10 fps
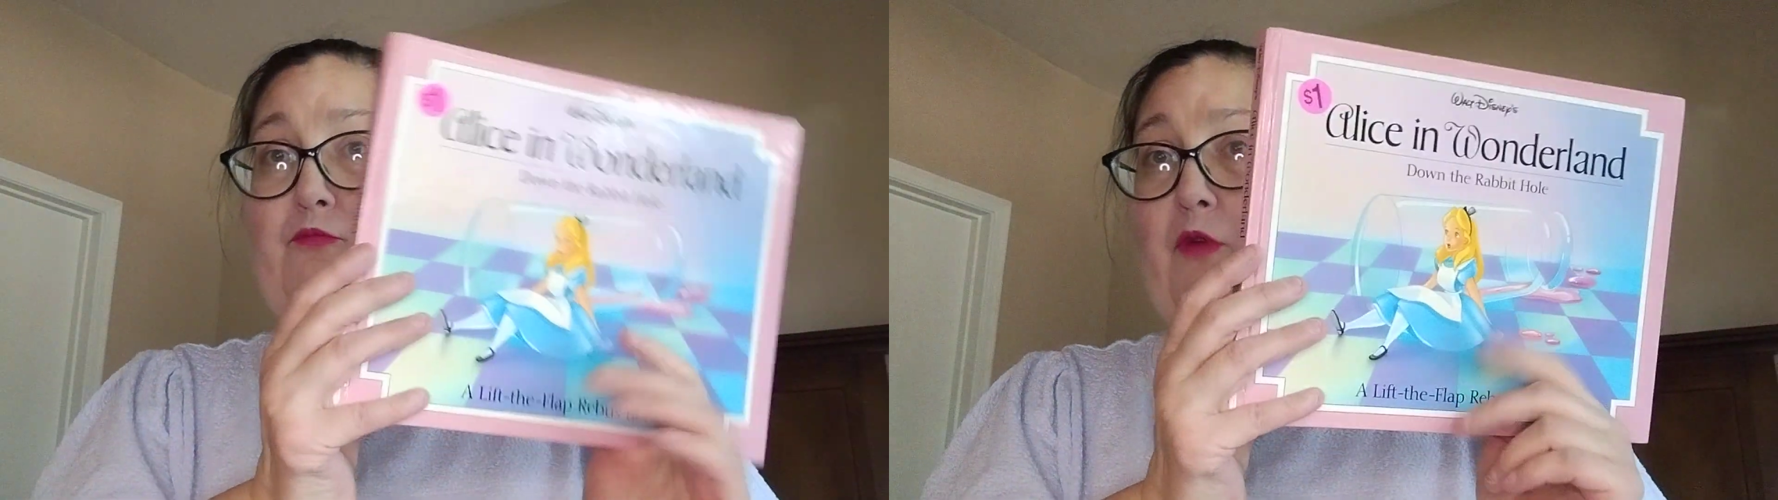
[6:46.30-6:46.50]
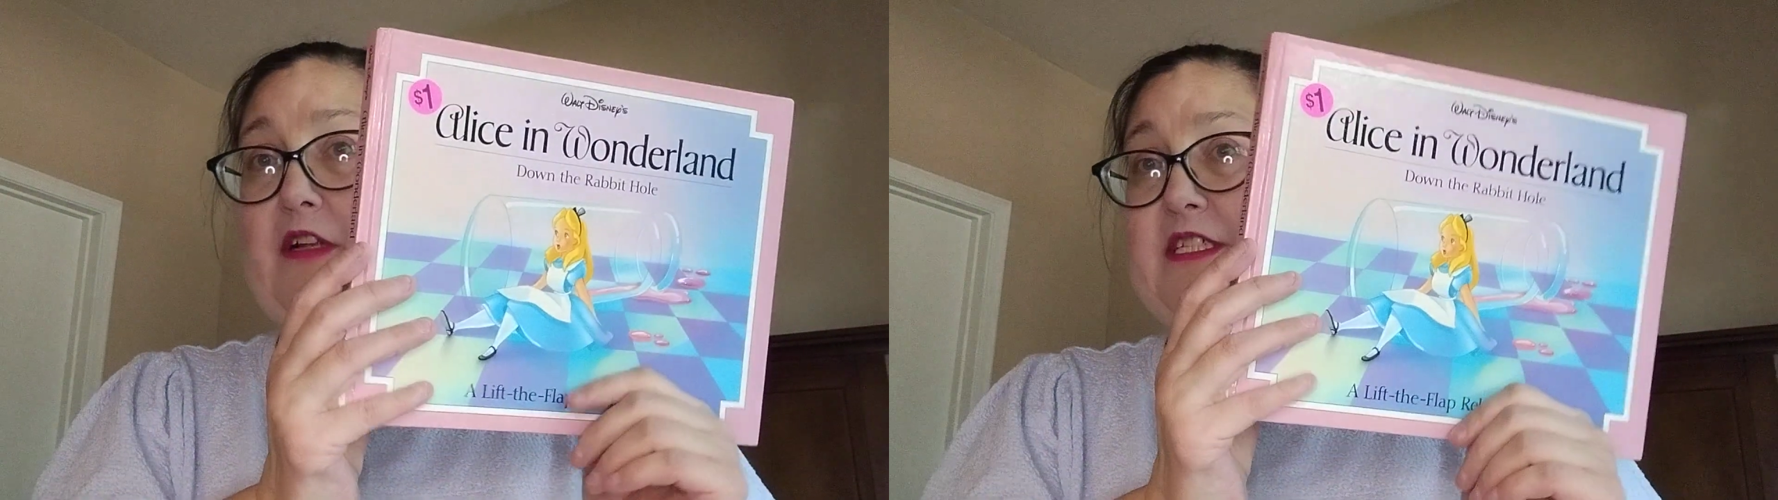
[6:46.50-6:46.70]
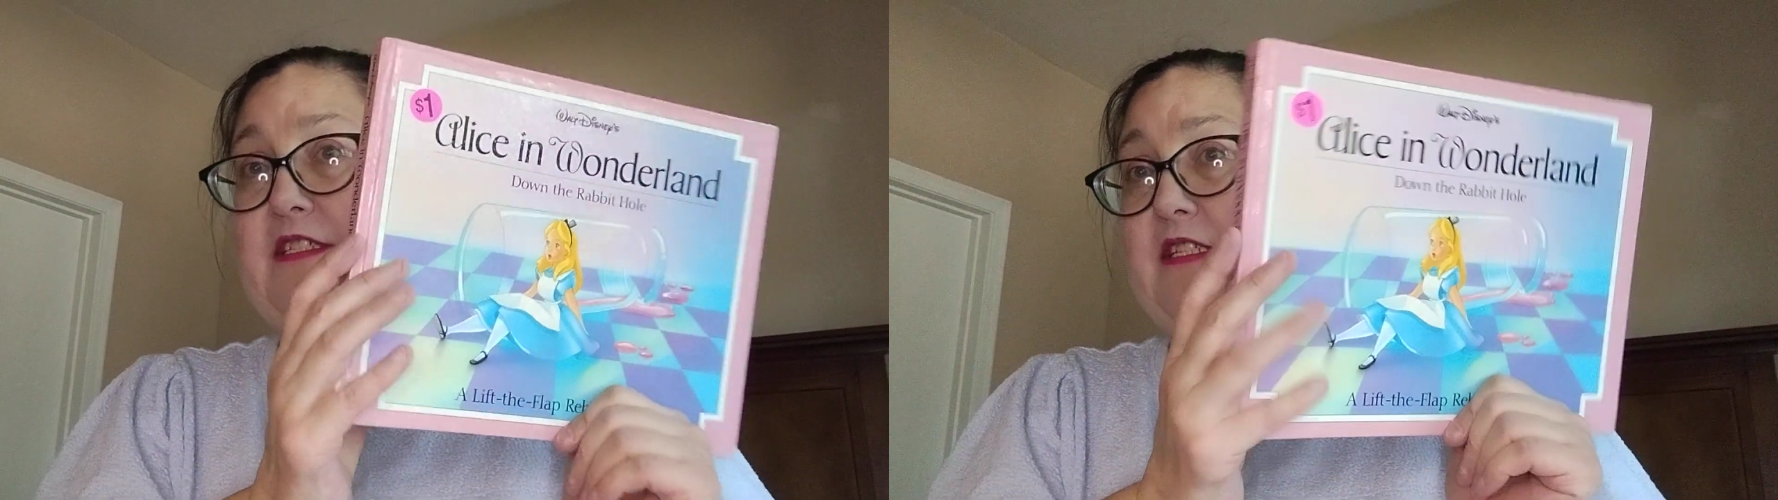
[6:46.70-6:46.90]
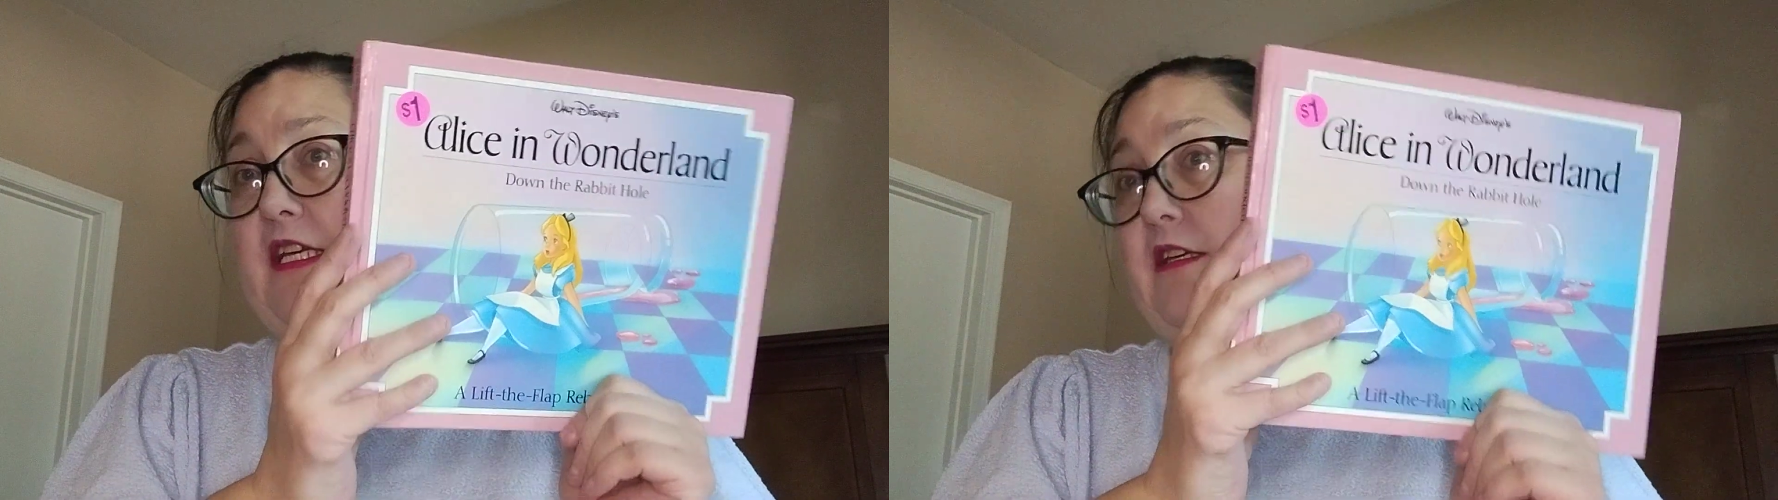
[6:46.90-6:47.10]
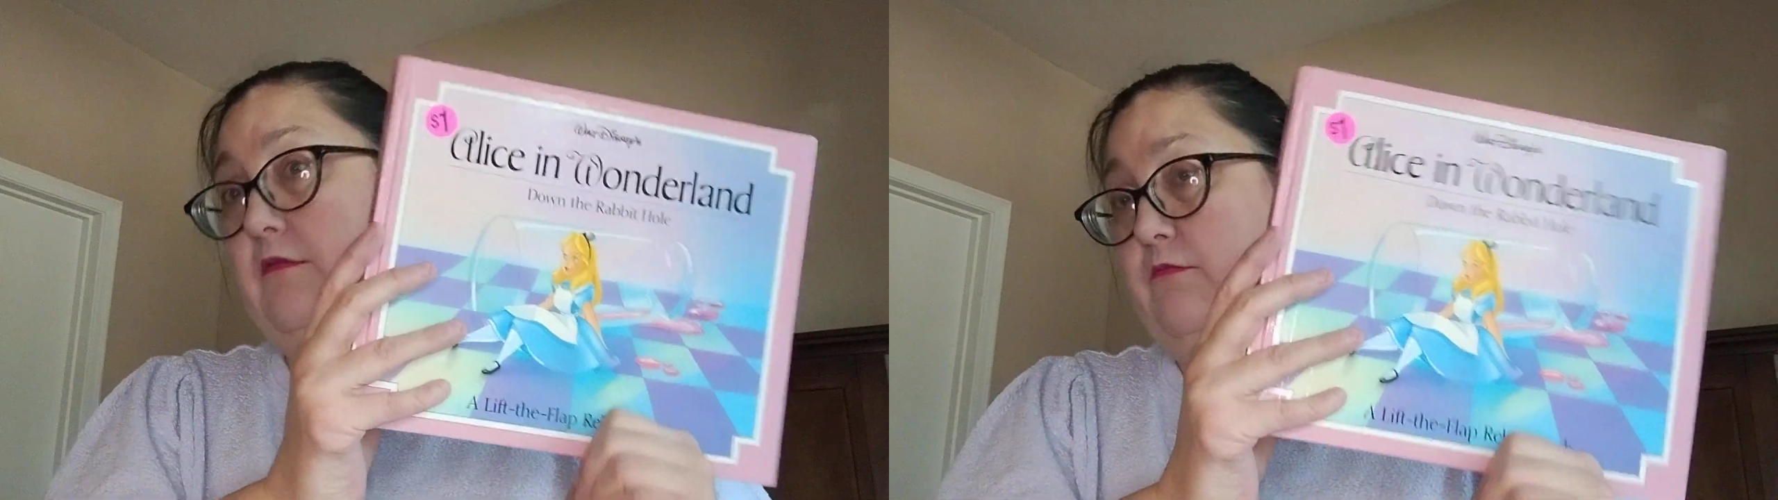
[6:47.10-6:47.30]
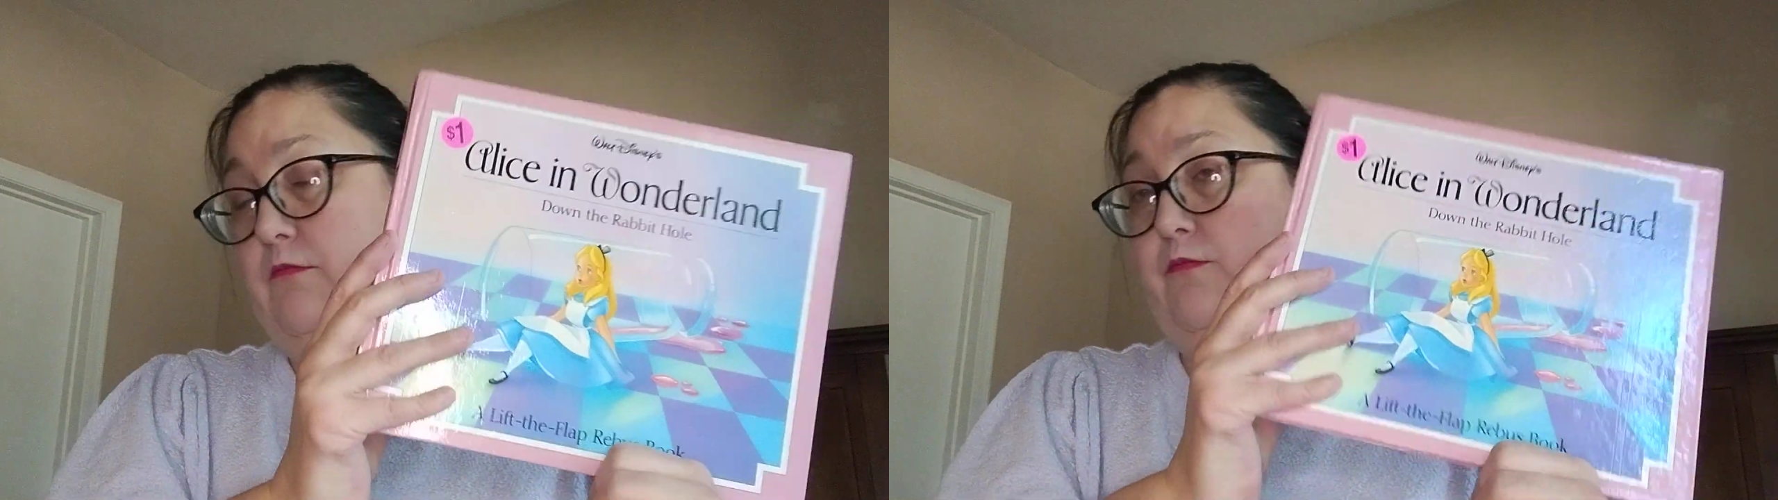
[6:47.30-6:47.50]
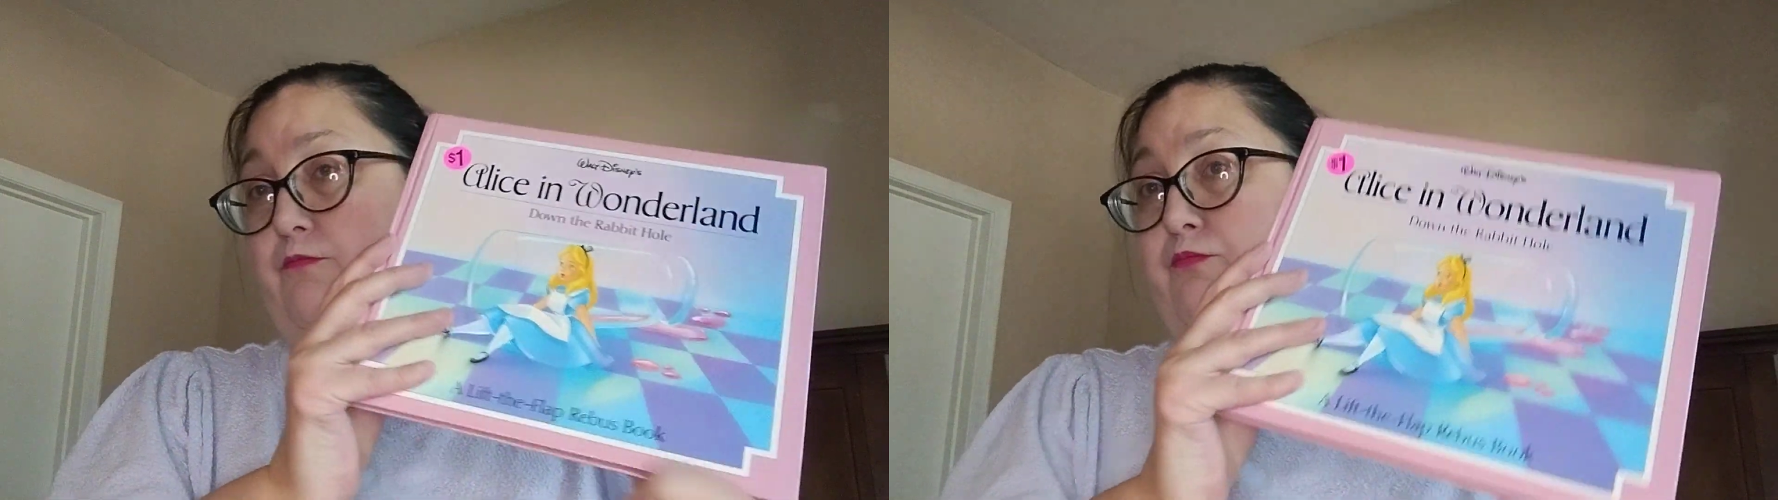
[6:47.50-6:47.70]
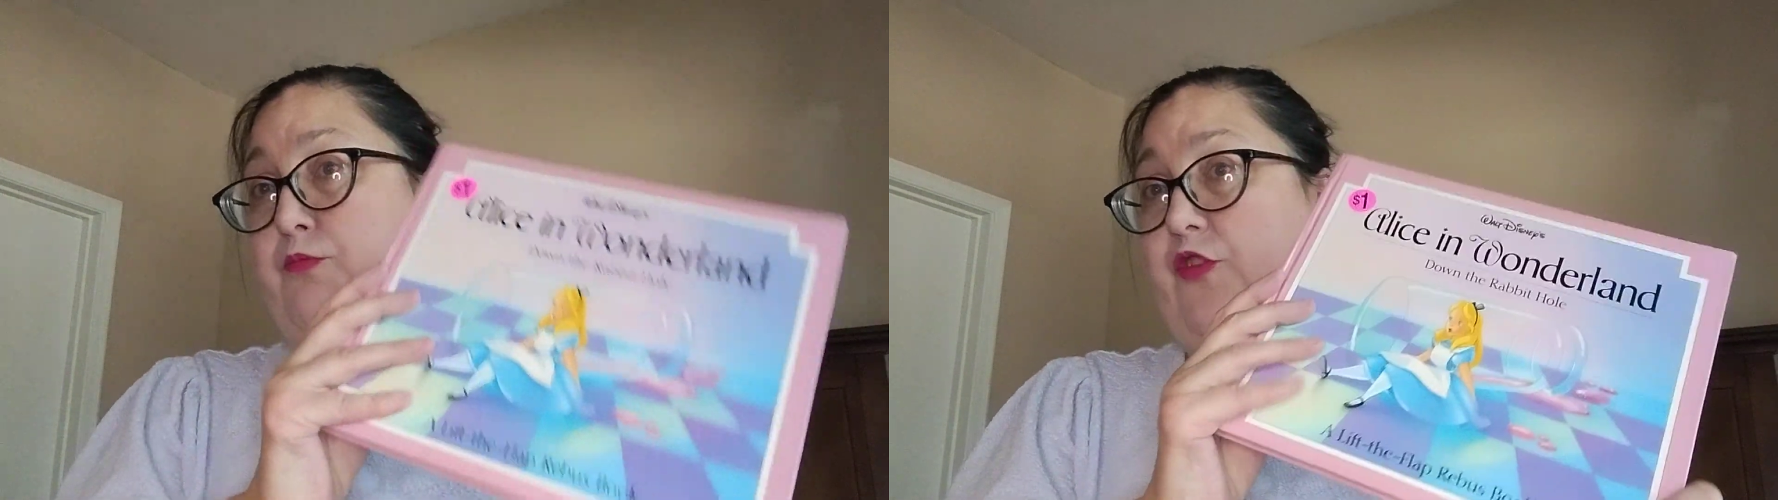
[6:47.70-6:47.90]
Walt Disney
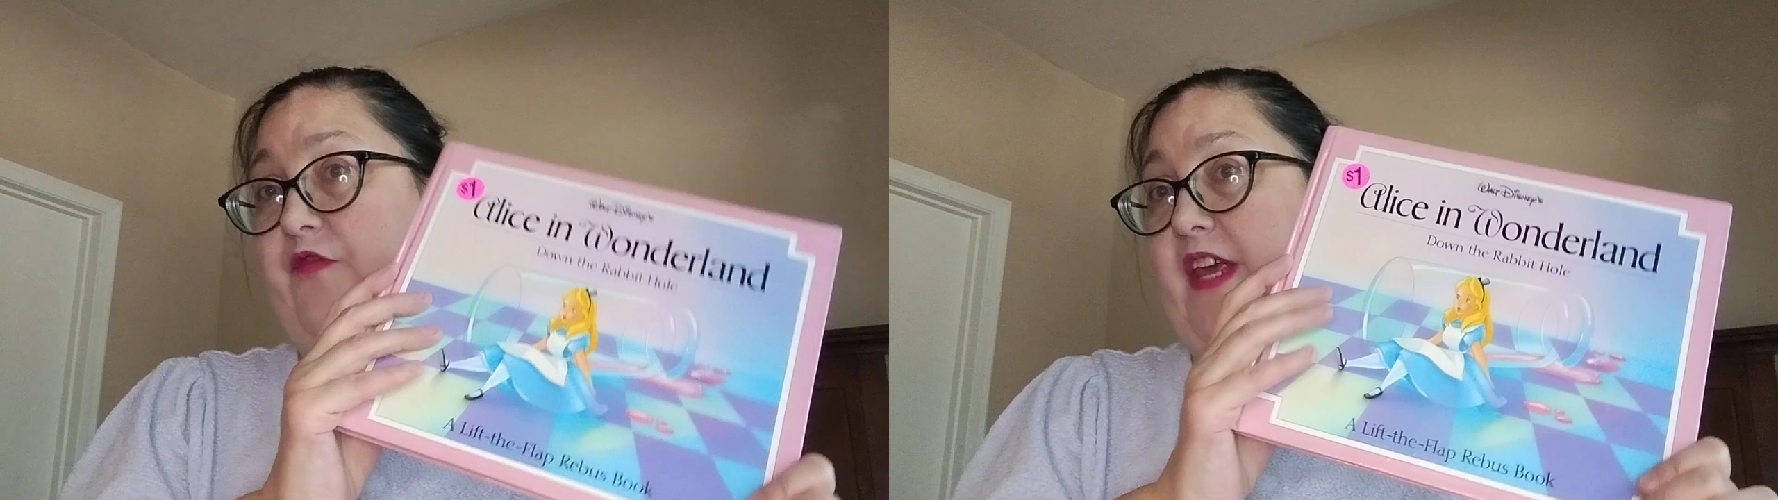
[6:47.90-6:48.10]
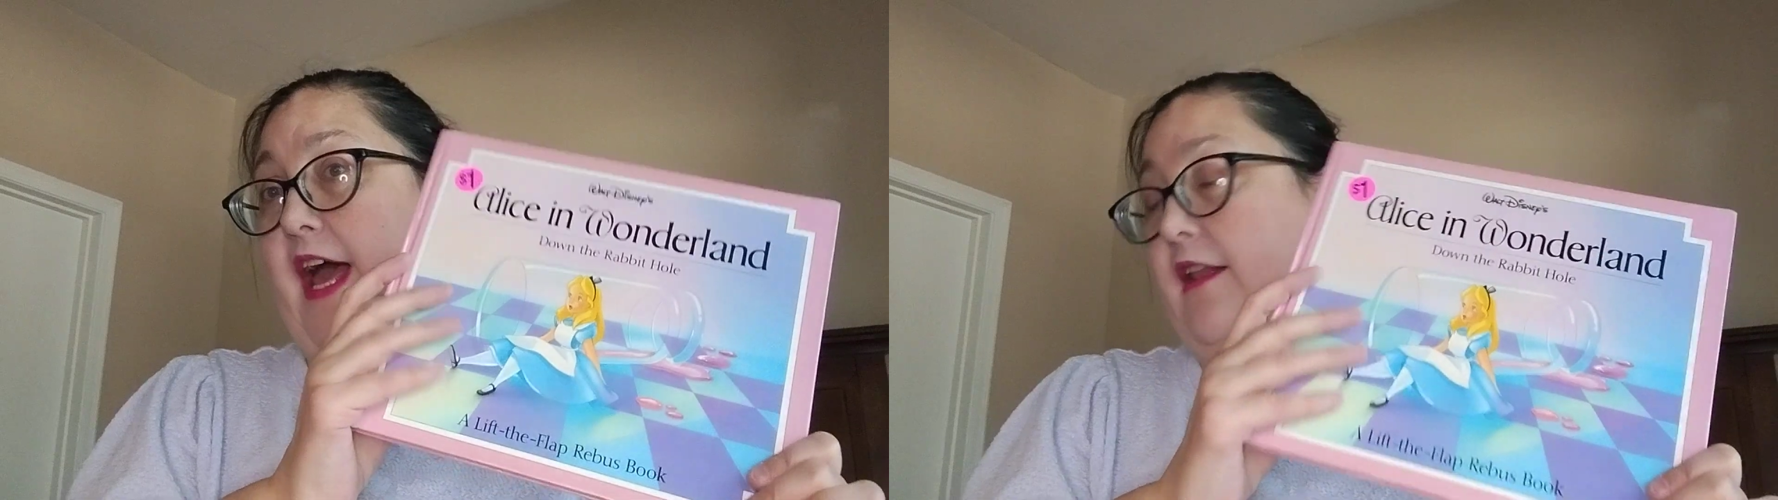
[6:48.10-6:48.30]
movie